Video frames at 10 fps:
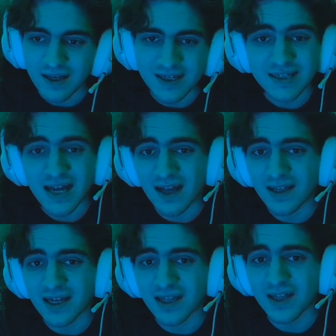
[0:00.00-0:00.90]

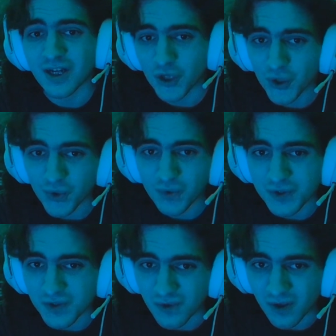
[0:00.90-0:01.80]
exactly anything new
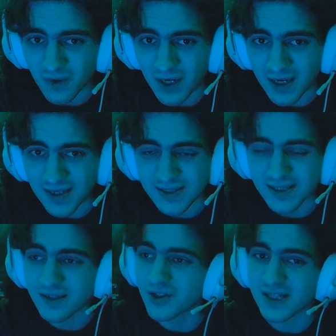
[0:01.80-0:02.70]
story
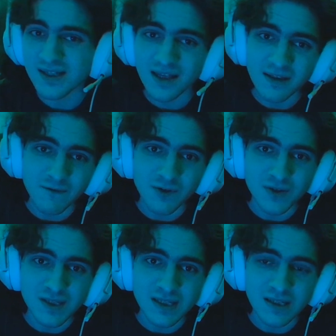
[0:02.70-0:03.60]
wise, just like the
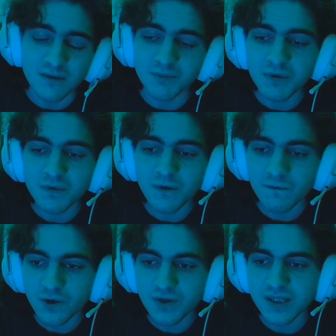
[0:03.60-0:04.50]
first season. But the
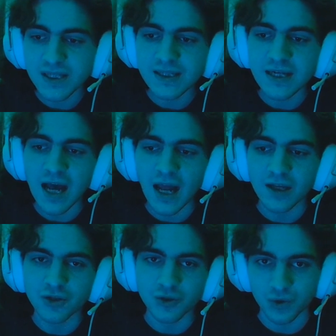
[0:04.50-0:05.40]
first season I
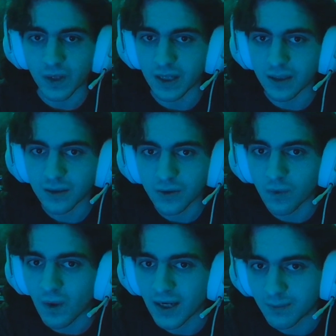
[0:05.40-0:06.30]
enjoyed
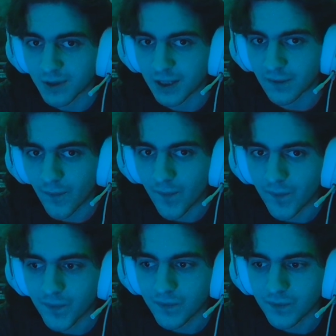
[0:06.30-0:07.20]
quite a bit.
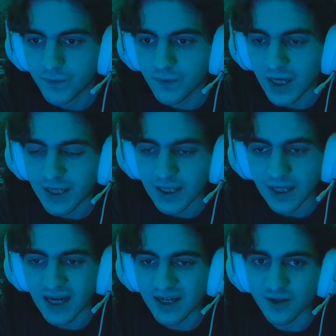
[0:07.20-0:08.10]
And
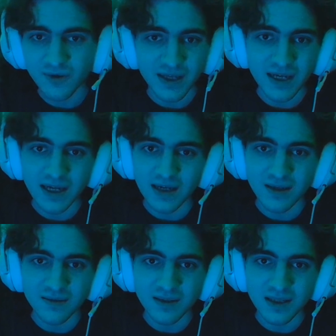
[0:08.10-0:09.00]
again, I don't think I
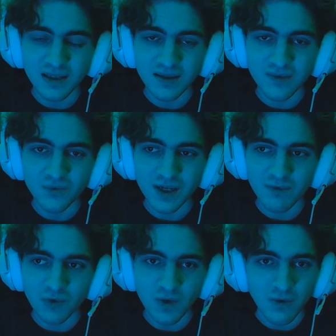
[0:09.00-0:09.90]
would
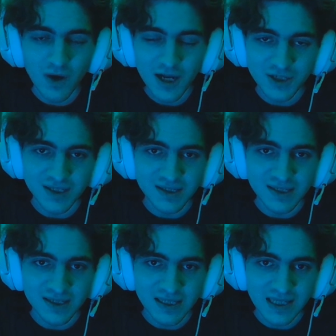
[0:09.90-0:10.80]
ever want to watch this
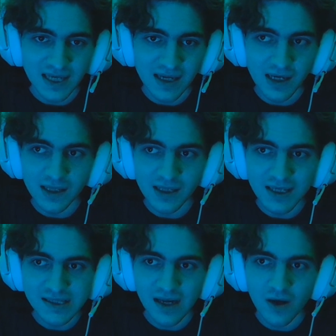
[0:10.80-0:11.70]
season again
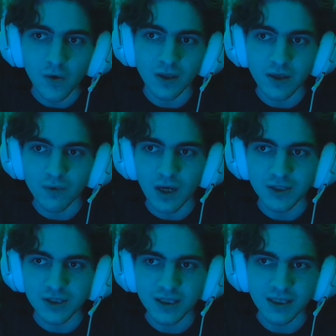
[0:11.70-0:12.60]
unless I only
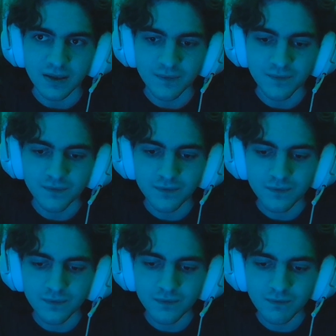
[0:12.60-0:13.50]
watch the
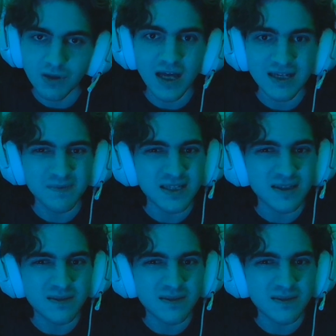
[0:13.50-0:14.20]
plot